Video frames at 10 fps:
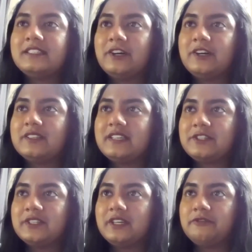Sarah, there's
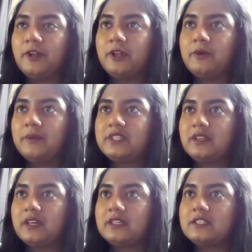actually a follow-up to
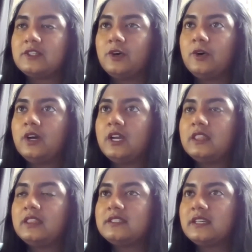this. So
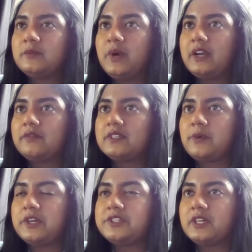the second part of this
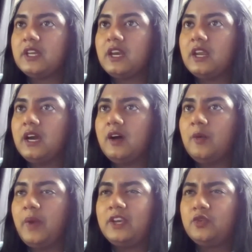question,
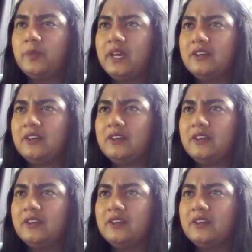and you may